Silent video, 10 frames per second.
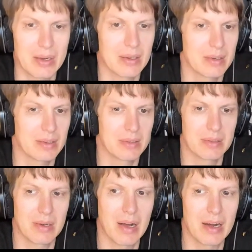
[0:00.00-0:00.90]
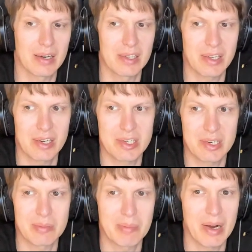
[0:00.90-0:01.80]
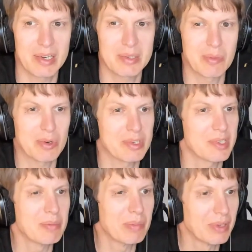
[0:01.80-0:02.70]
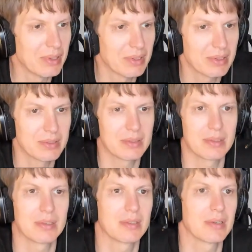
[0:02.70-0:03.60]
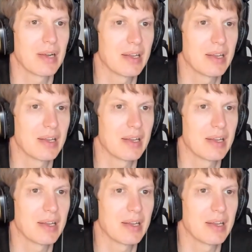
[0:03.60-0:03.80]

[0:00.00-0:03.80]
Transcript: uh, architecture much more simple uh,